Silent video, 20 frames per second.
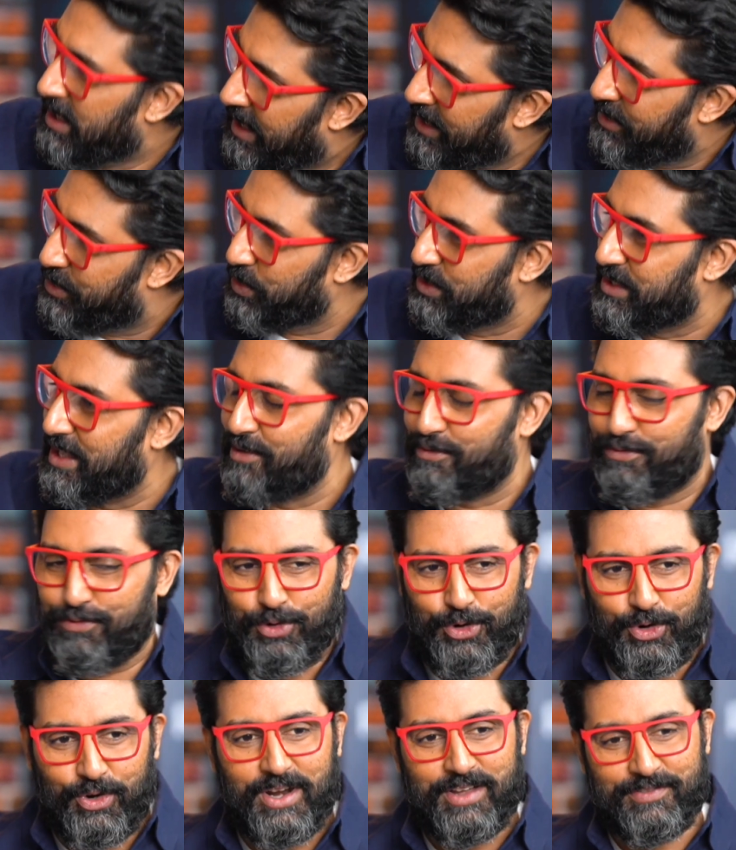I took that
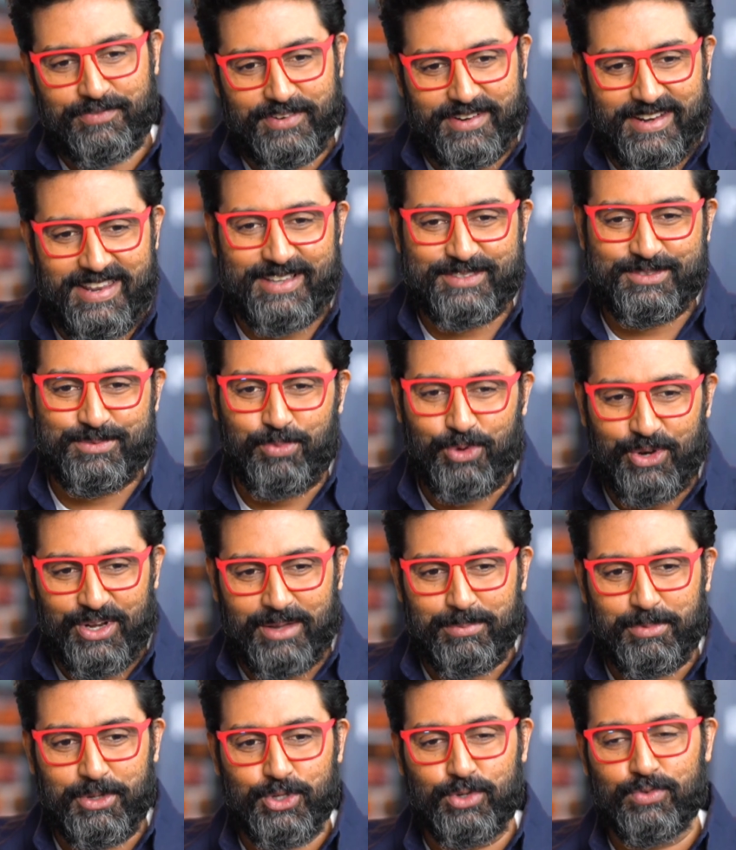photograph the next
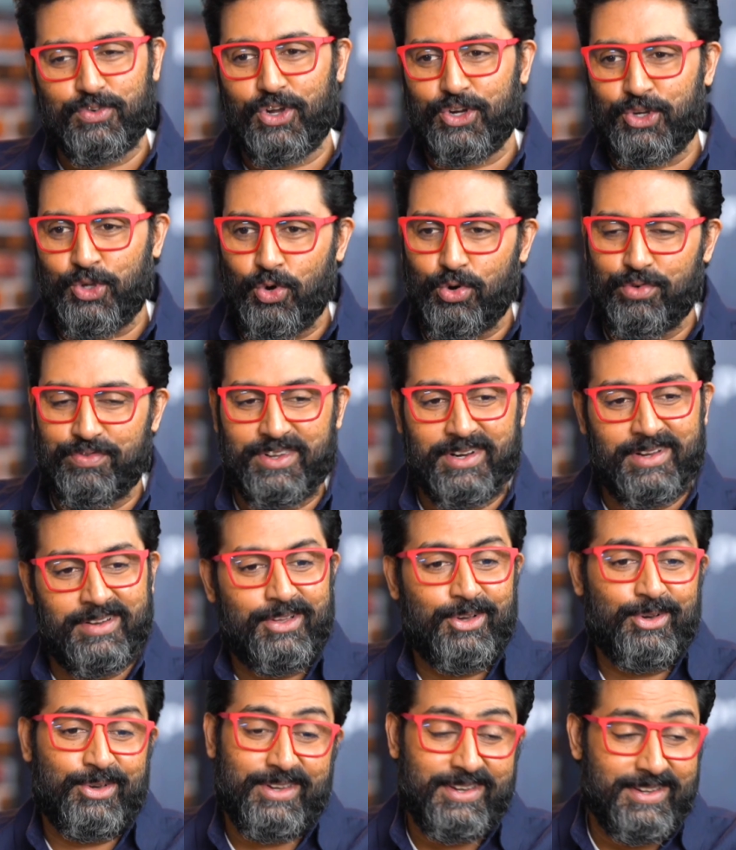morning. I'm like, you've got COVID. I'm
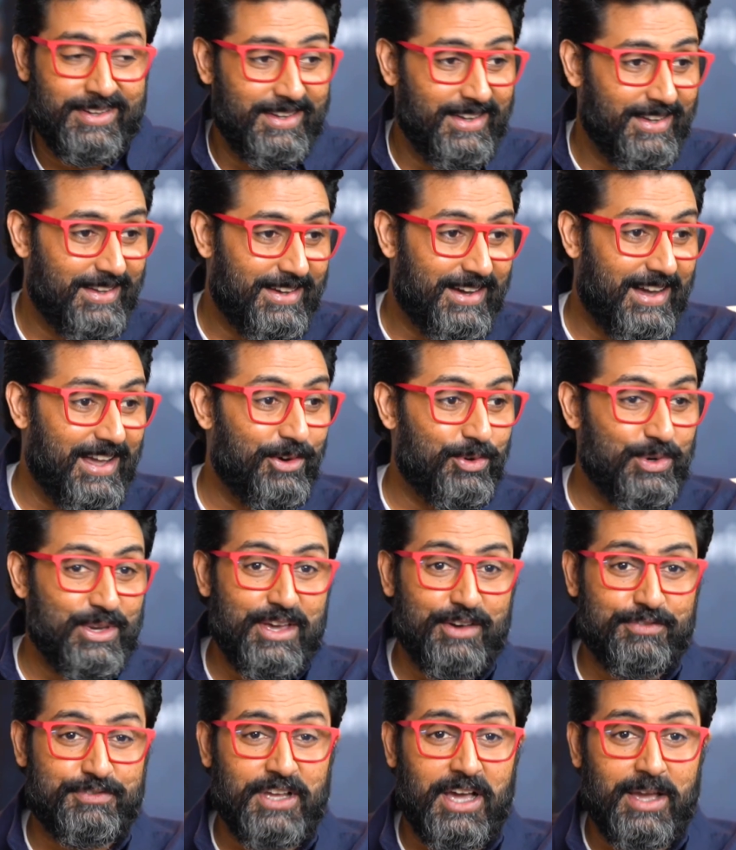like, okay, I
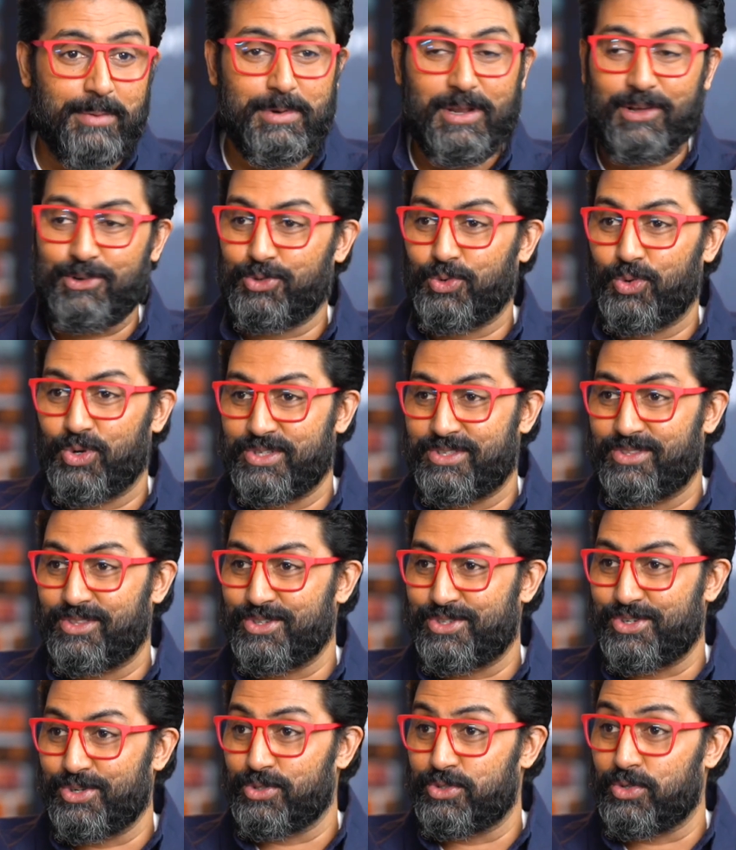only have time now to watch
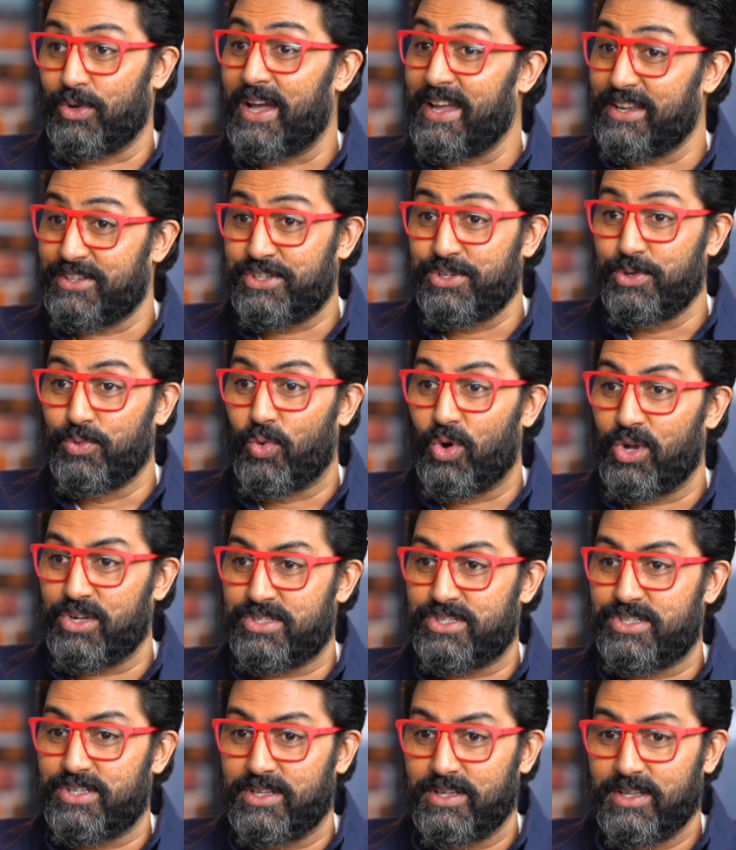the show. So I actually
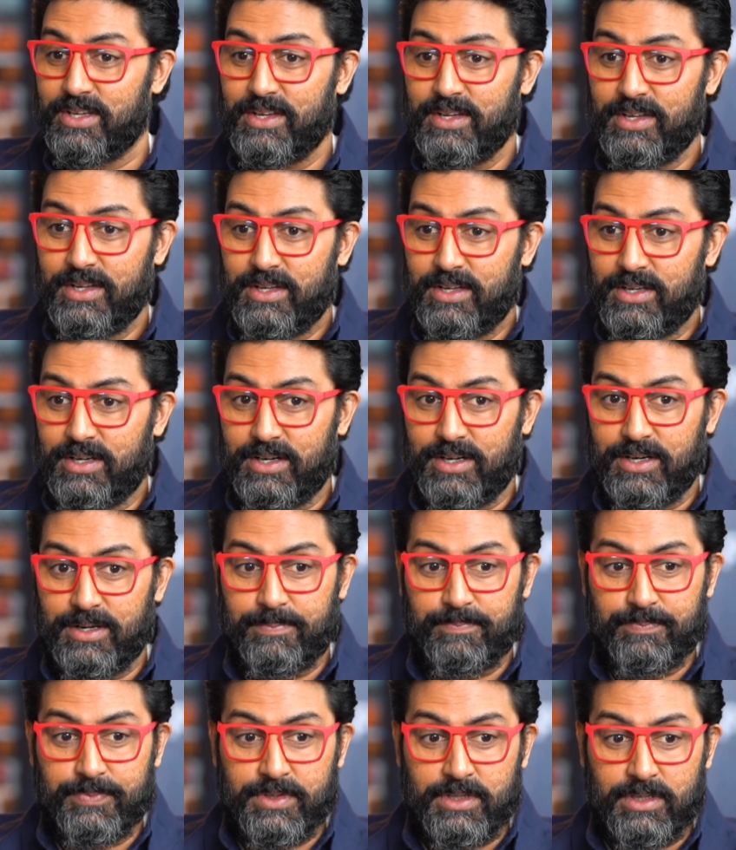watched it
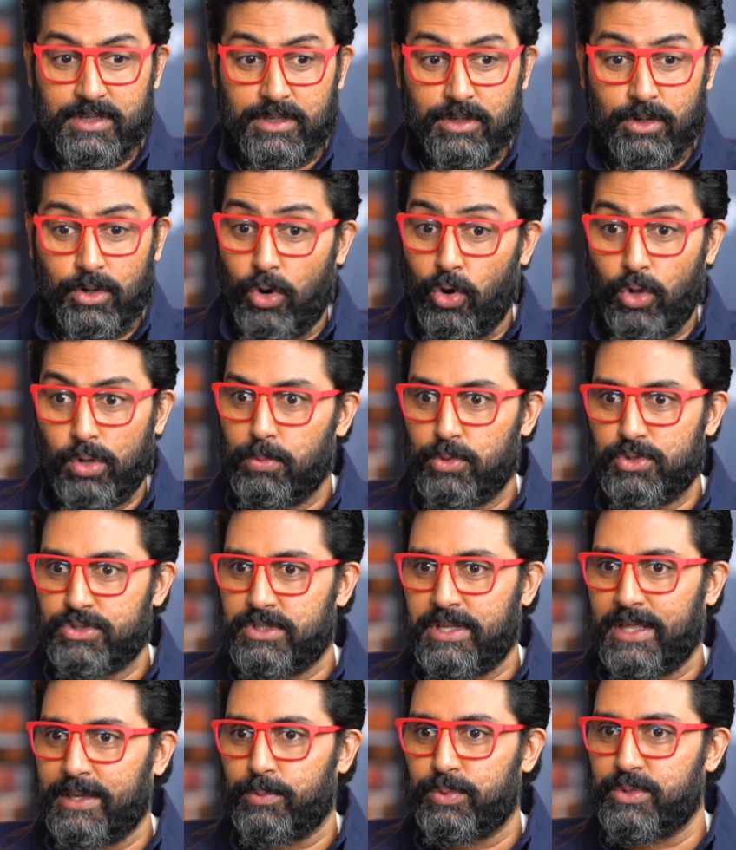
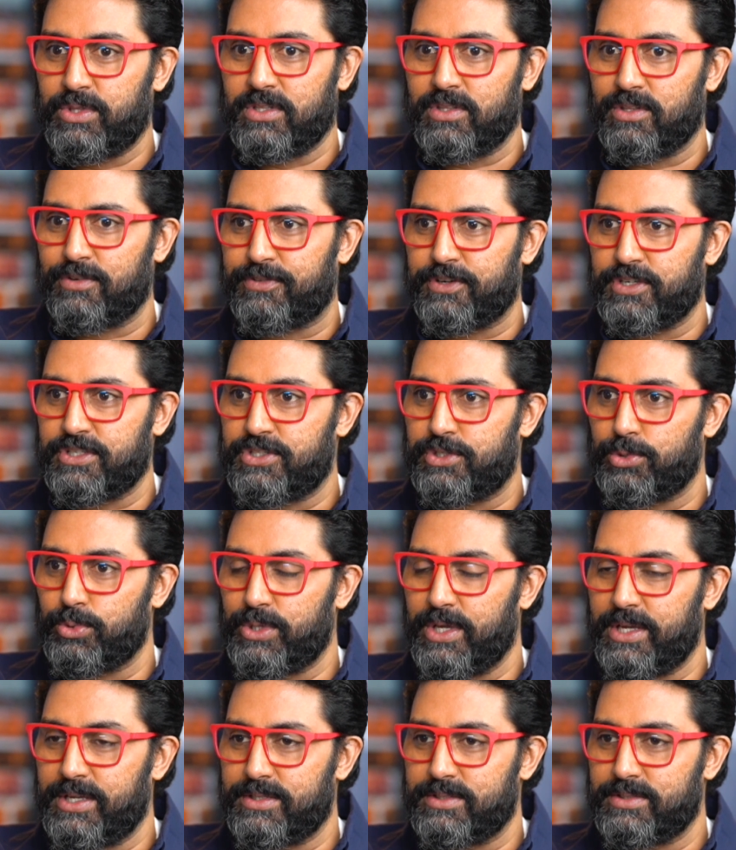almost like within the first
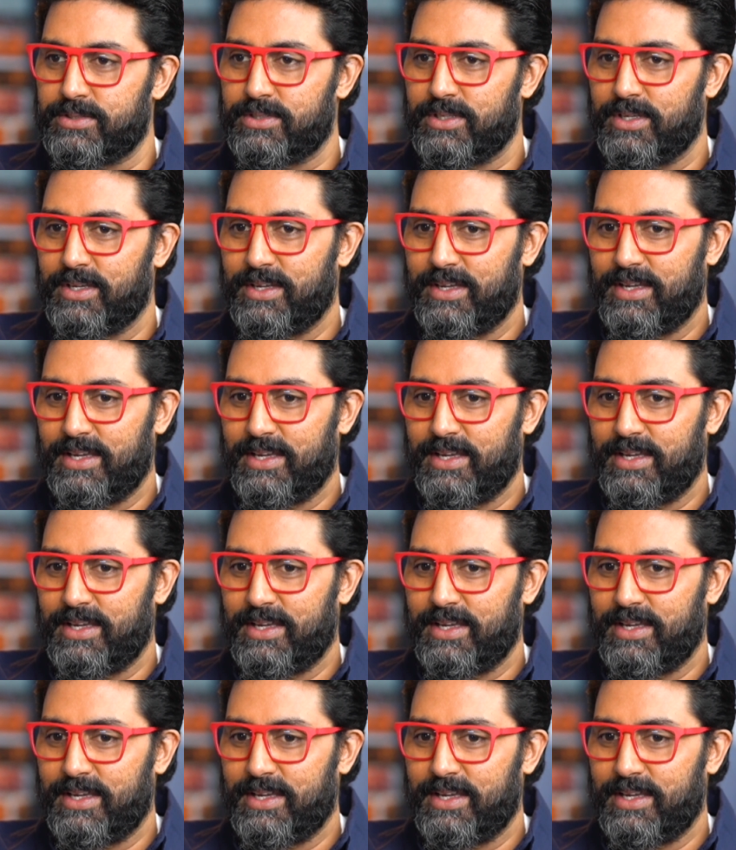2 days.